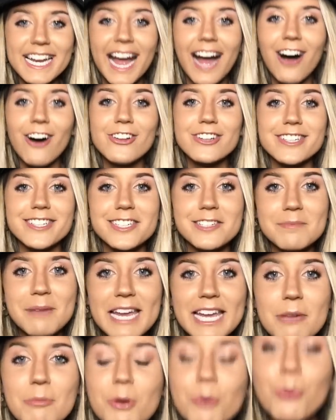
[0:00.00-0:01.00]
hell, this is
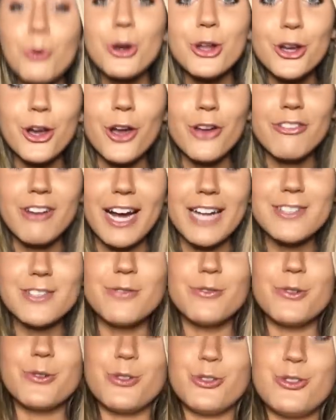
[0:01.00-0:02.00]
making me wanna go
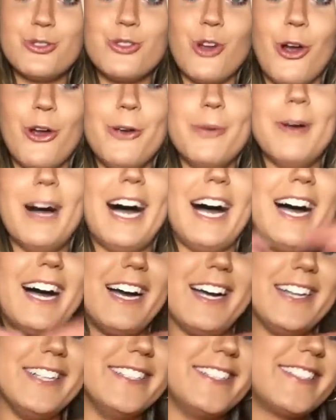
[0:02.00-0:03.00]
festival so
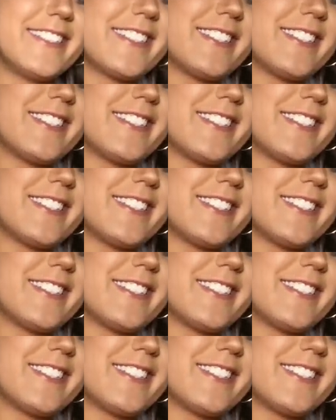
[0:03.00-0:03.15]
bad.